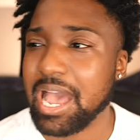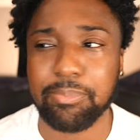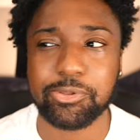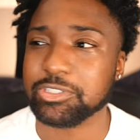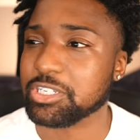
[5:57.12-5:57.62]

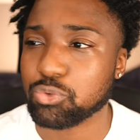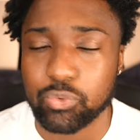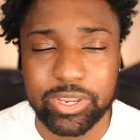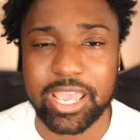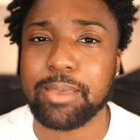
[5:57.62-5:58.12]
Apple is just
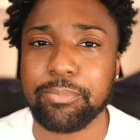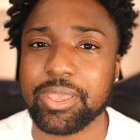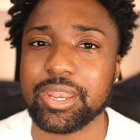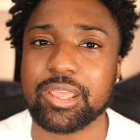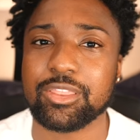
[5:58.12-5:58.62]

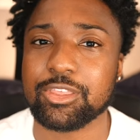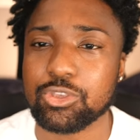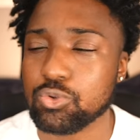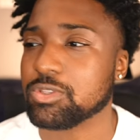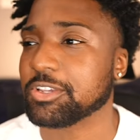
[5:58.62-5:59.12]
reamping the
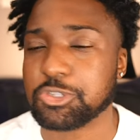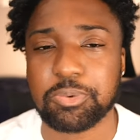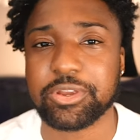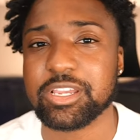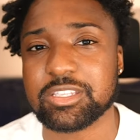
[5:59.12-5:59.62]
user
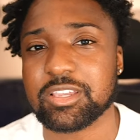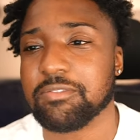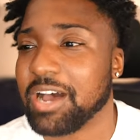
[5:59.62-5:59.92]
experience of